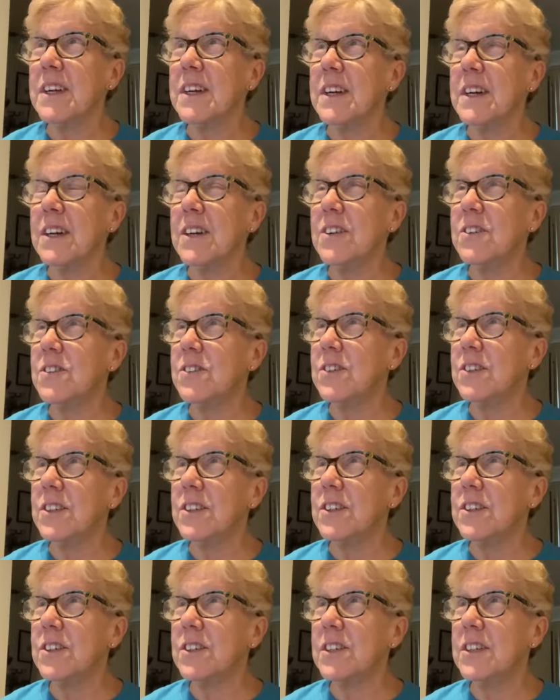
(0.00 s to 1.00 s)
oh
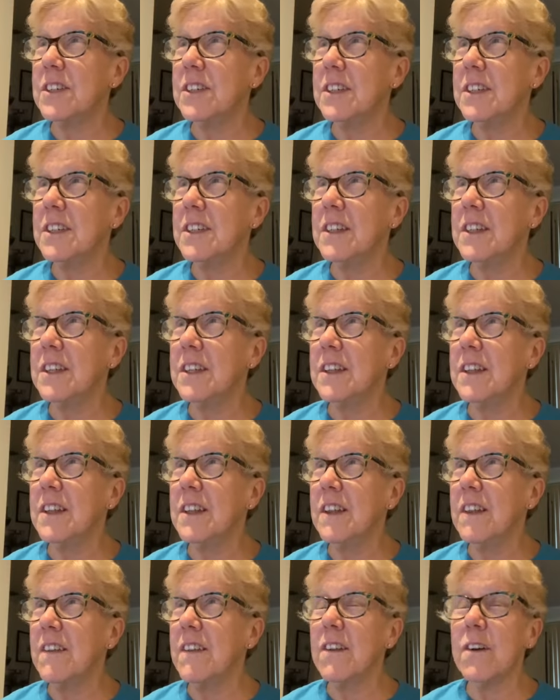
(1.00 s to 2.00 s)
dear,
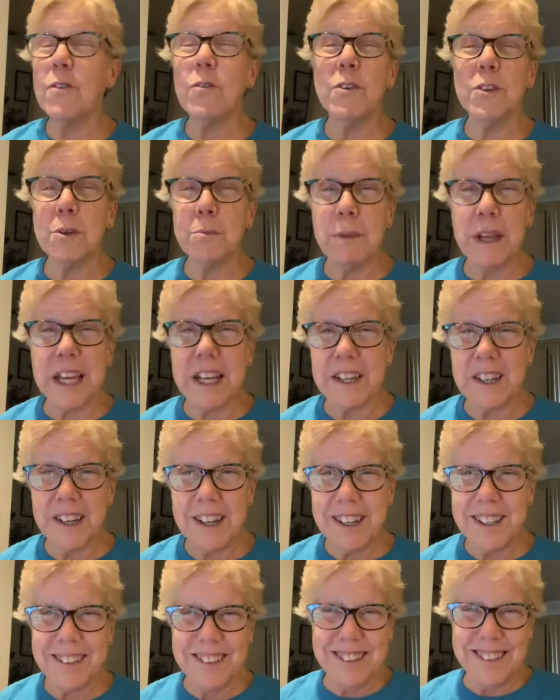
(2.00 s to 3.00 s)
what the bad
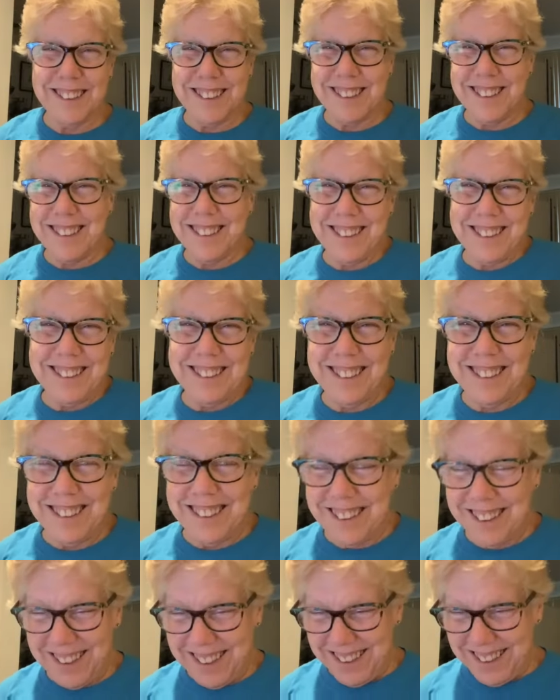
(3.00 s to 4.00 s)
guys?
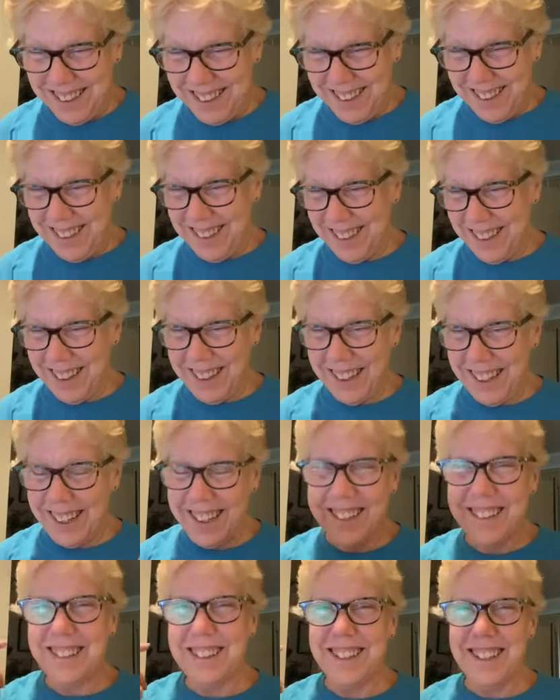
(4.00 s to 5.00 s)
I
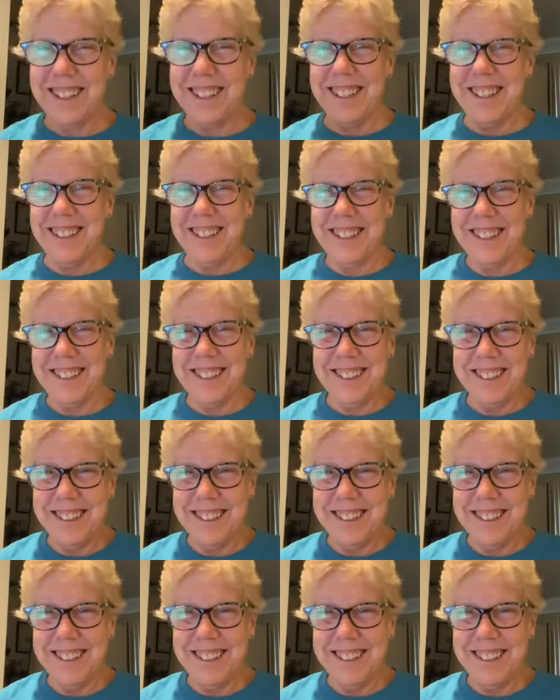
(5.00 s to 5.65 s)
can't think.